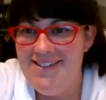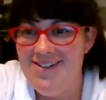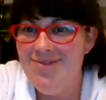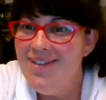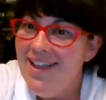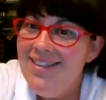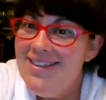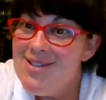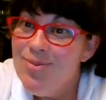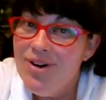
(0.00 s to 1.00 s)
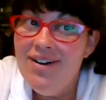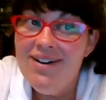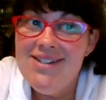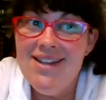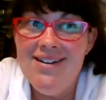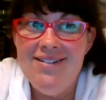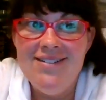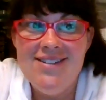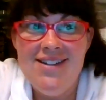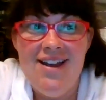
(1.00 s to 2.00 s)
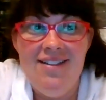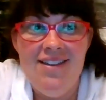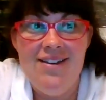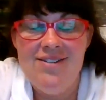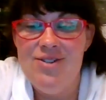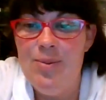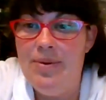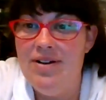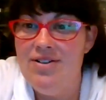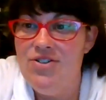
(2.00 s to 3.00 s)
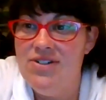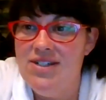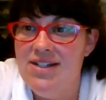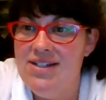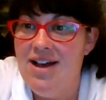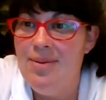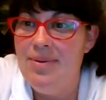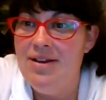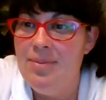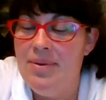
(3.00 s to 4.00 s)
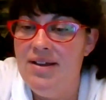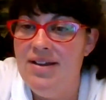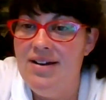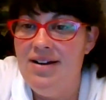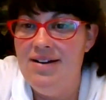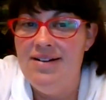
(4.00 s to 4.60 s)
So I'm glad this works. I know it's not like a super interesting topic, but